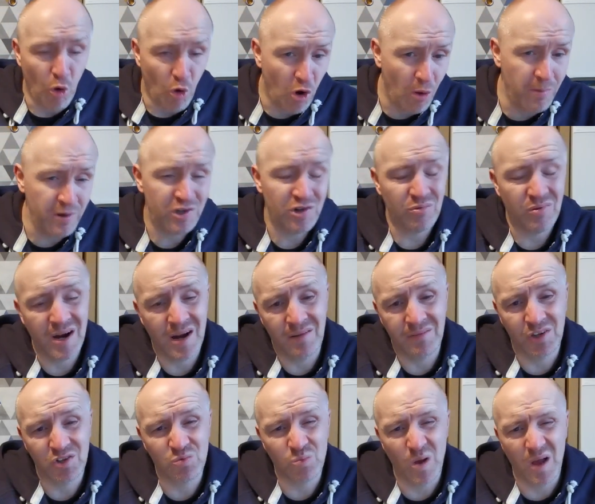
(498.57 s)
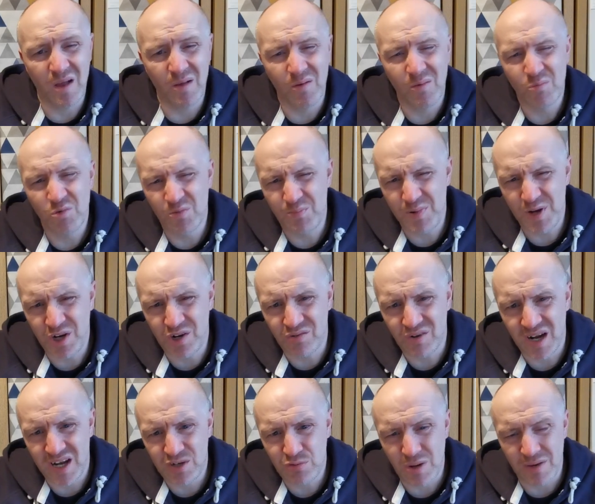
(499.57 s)
orbit around as well would be
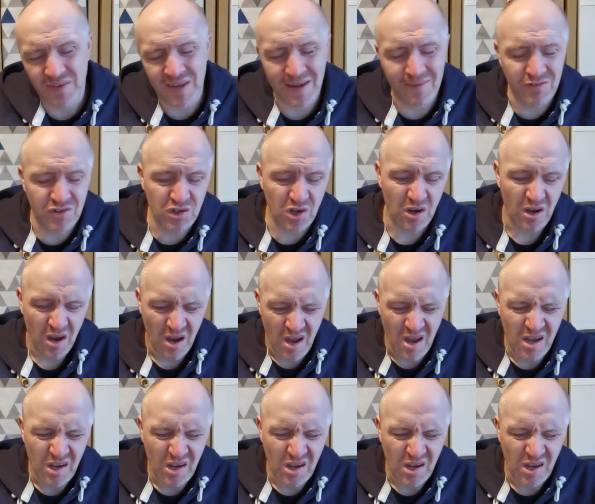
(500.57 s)
great, rather than having to